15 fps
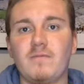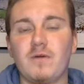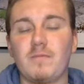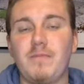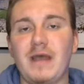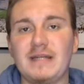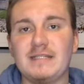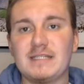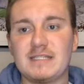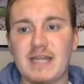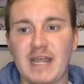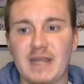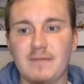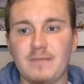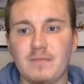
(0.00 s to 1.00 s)
For Penn
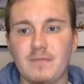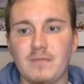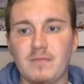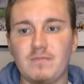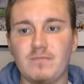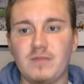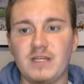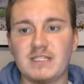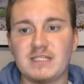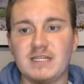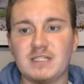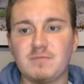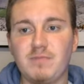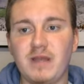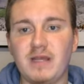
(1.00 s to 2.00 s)
State, this
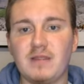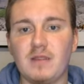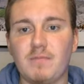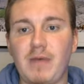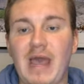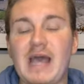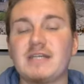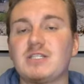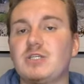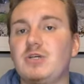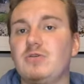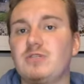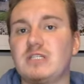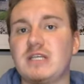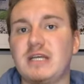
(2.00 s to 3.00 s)
has been the past
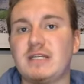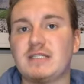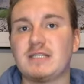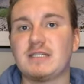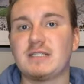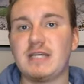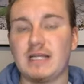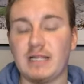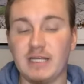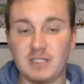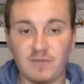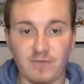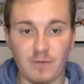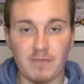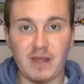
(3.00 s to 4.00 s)
two seasons, at
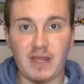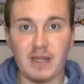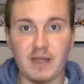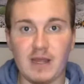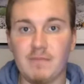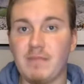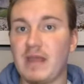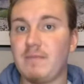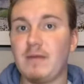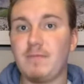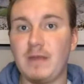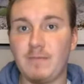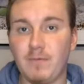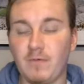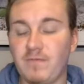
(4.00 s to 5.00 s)
least for me, and maybe
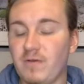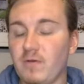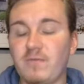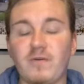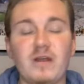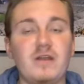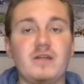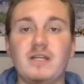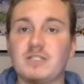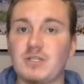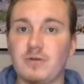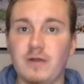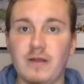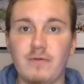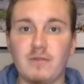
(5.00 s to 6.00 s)
people, feel free to
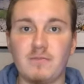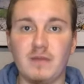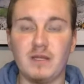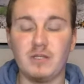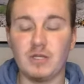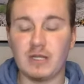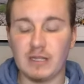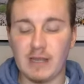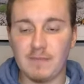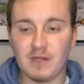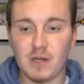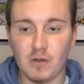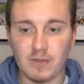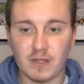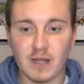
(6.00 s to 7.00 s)
disagree with me, and you can let
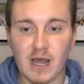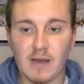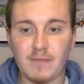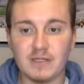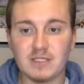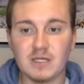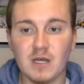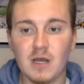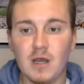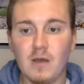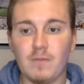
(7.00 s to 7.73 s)
me know in the comments.